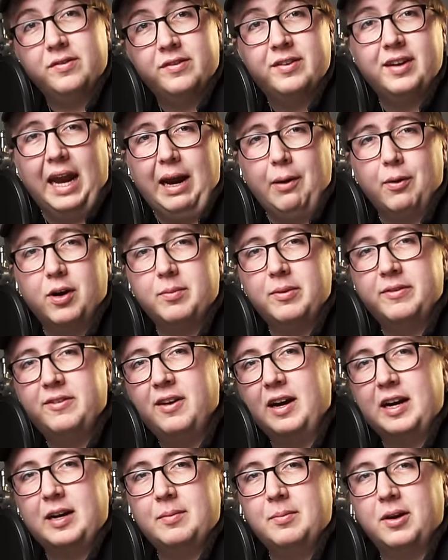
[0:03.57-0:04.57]
and today we're going to be
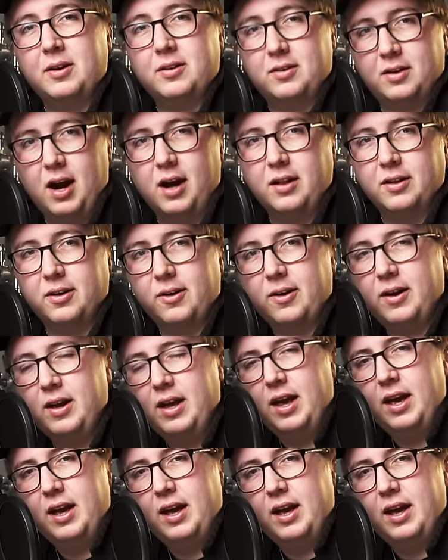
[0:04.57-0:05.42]
talking about color.